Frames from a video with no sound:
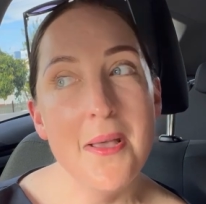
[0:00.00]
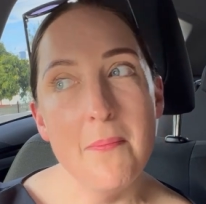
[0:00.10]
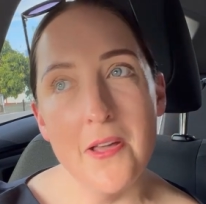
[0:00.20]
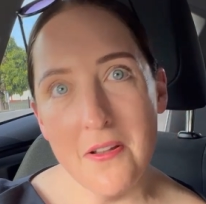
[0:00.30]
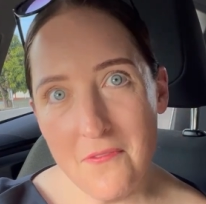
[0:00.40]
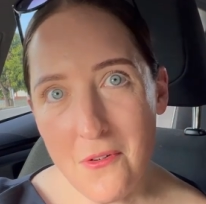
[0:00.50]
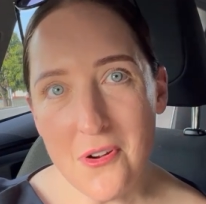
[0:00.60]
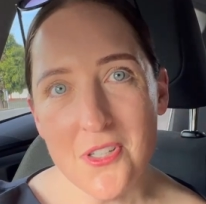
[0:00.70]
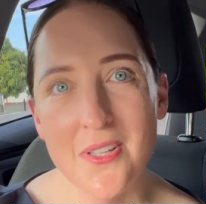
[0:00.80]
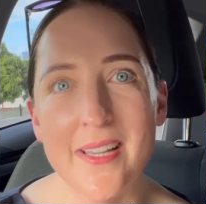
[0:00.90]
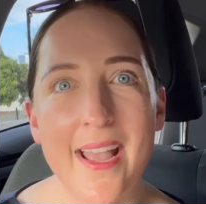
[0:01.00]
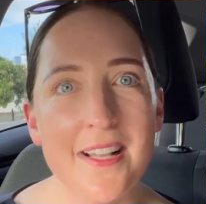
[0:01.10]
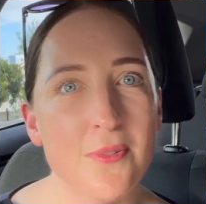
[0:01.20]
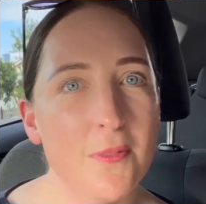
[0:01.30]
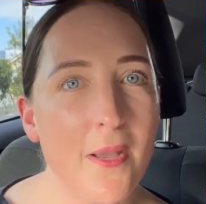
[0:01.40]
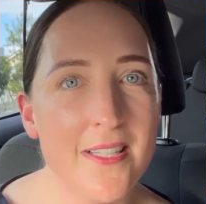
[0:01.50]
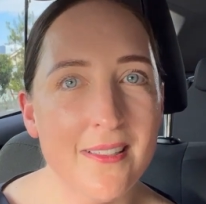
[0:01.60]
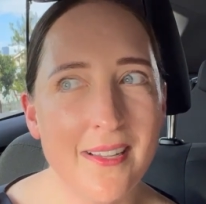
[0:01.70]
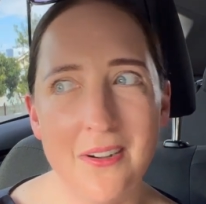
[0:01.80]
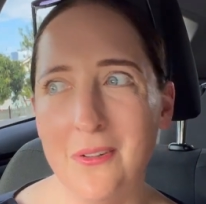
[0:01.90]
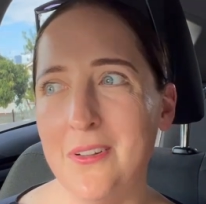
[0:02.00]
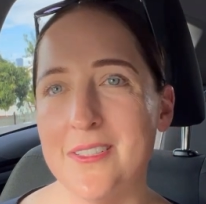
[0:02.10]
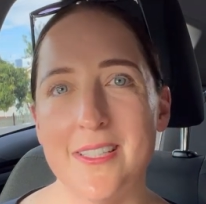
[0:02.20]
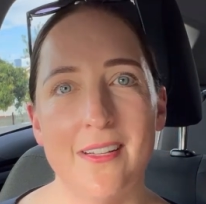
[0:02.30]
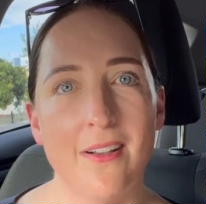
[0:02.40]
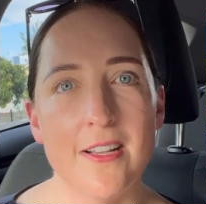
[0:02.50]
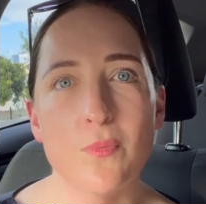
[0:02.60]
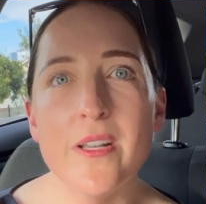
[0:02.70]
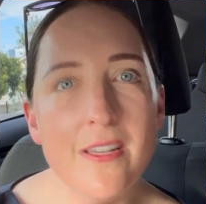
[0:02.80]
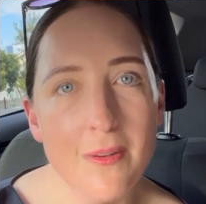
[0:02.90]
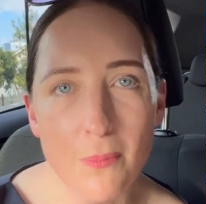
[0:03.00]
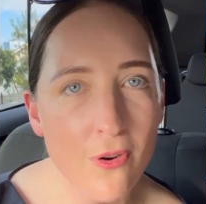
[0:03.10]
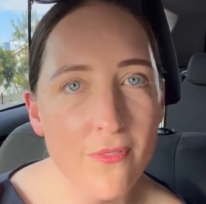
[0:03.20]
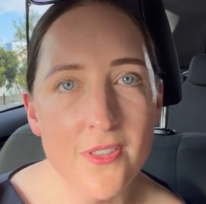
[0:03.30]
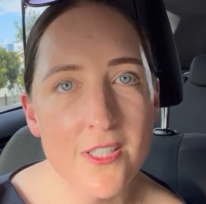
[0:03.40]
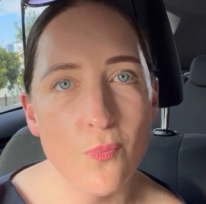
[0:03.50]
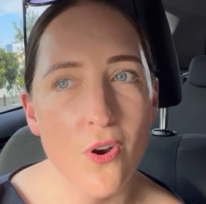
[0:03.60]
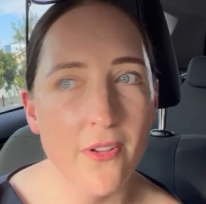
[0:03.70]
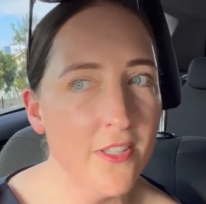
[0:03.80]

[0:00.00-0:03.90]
But unfortunately, council was basically like, hold on a sec, guys, we didn't approve this work.